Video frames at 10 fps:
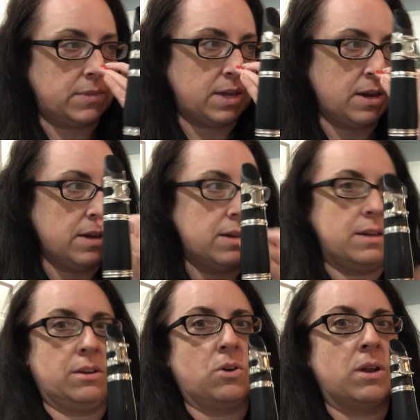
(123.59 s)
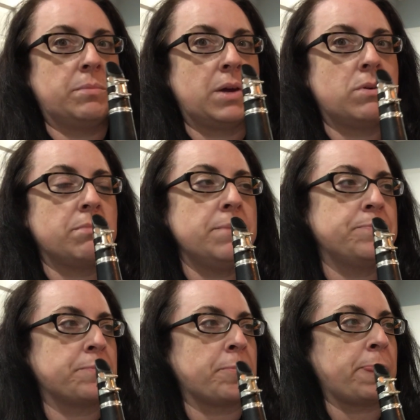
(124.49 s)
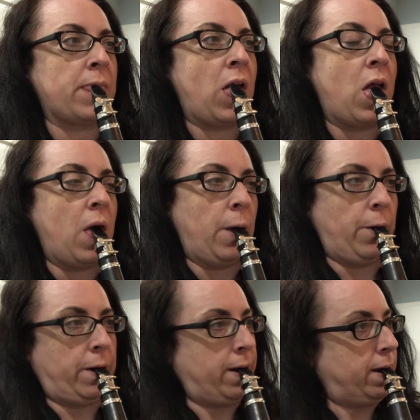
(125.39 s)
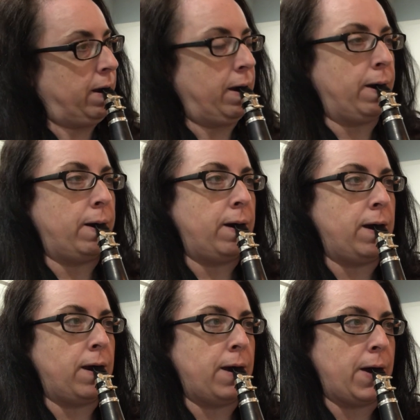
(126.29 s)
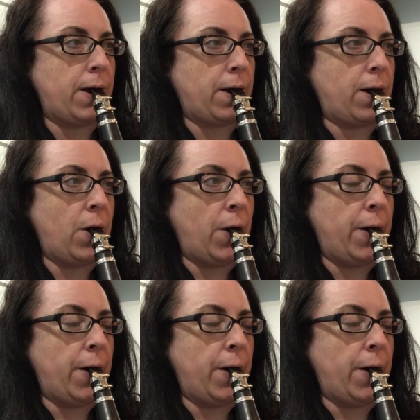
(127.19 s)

Okay, and go ahead and play it with me. Ready, go.